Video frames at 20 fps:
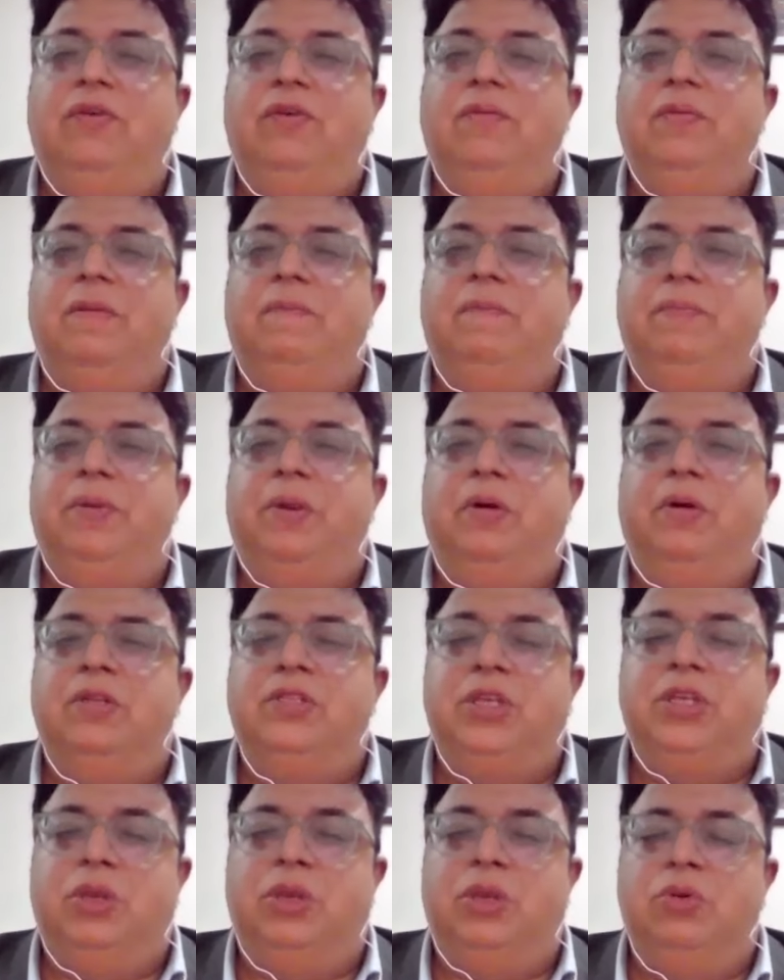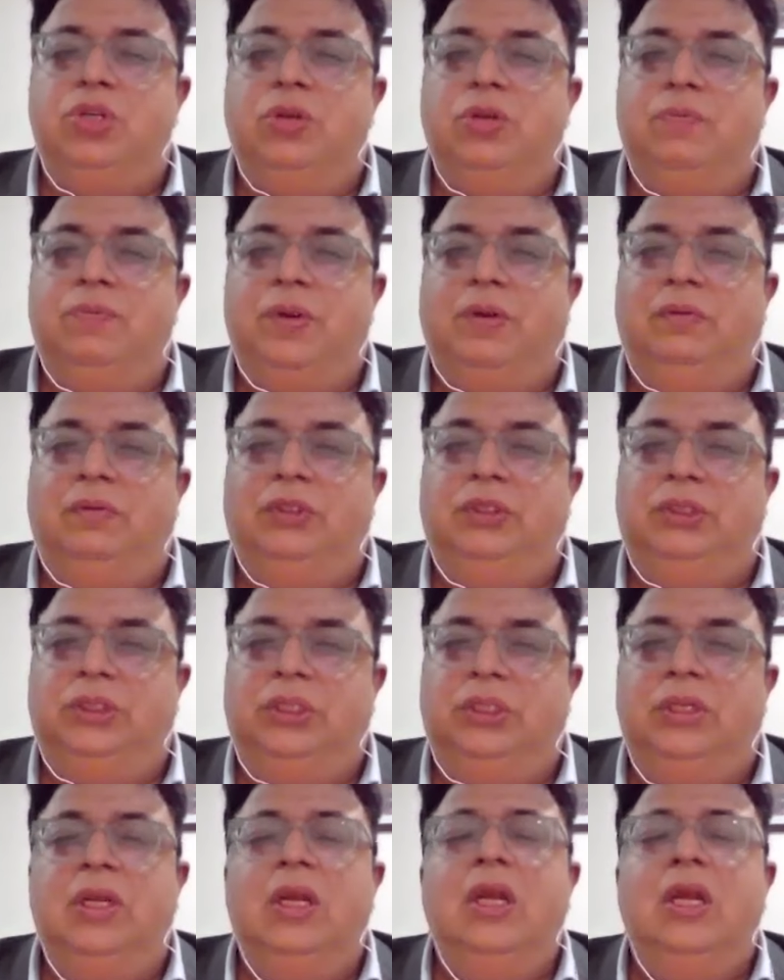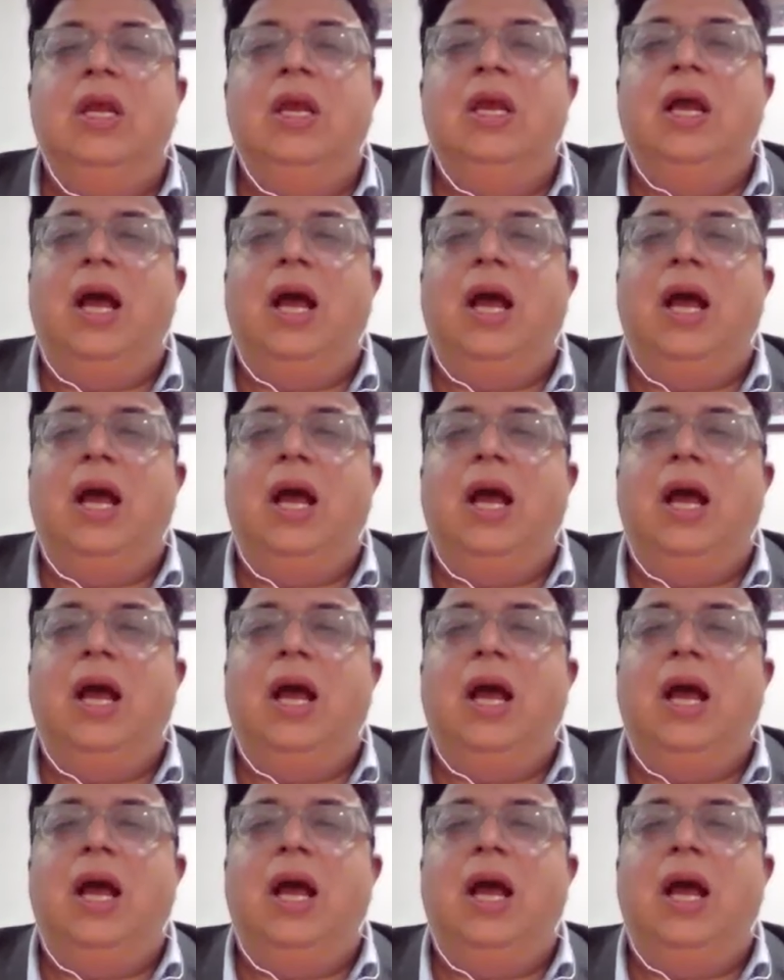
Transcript: from the prosecution provision,